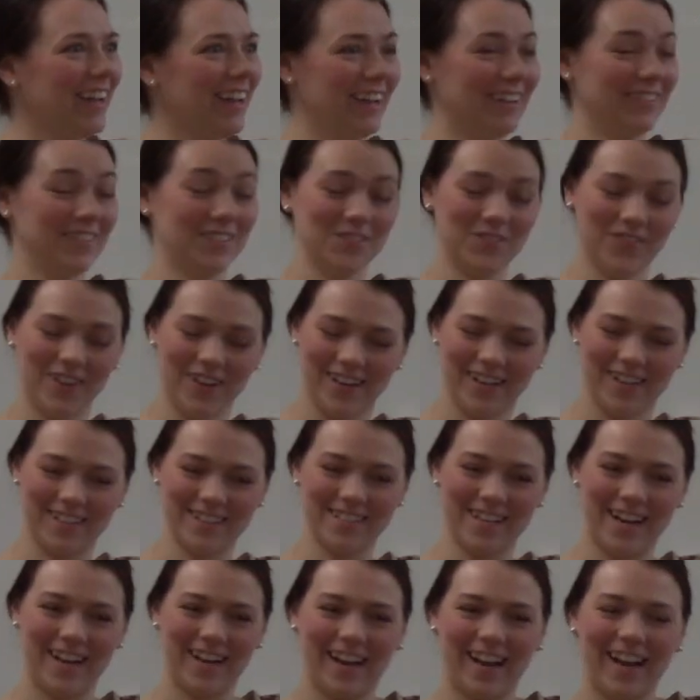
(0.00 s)
Yeah, it was very
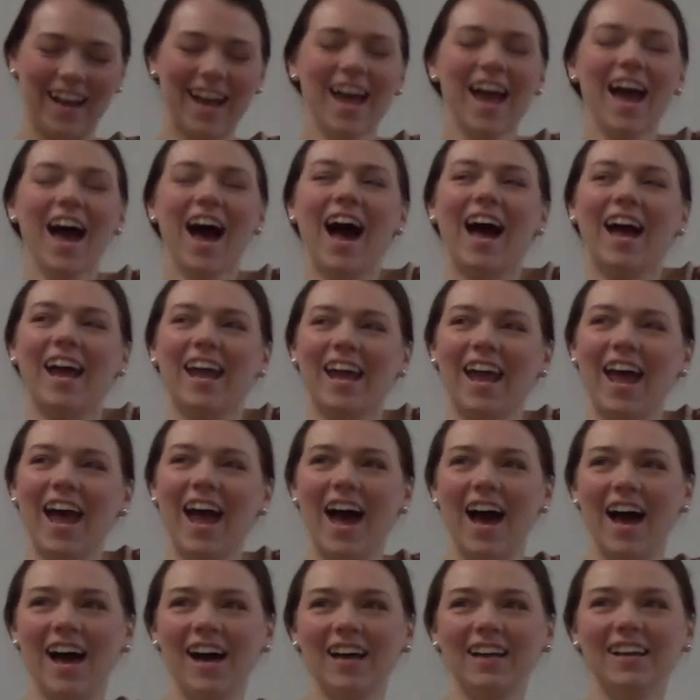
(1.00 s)
exciting. I
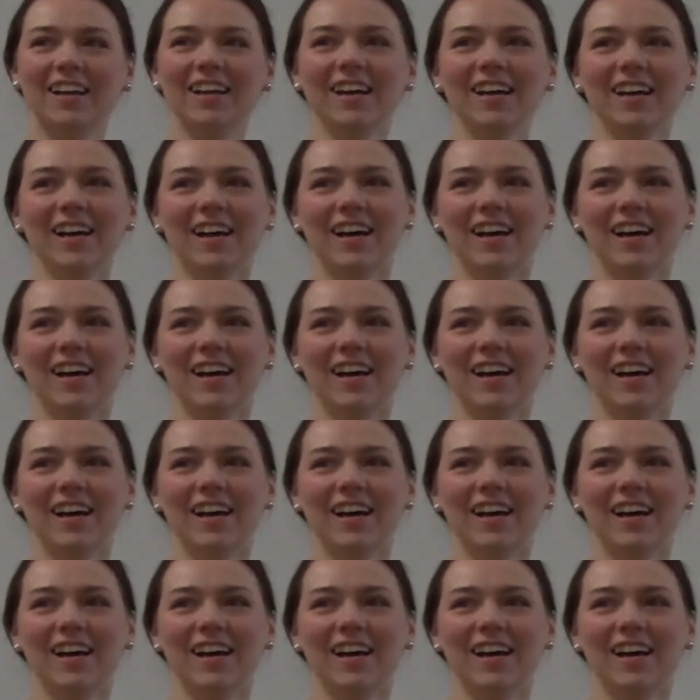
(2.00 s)
had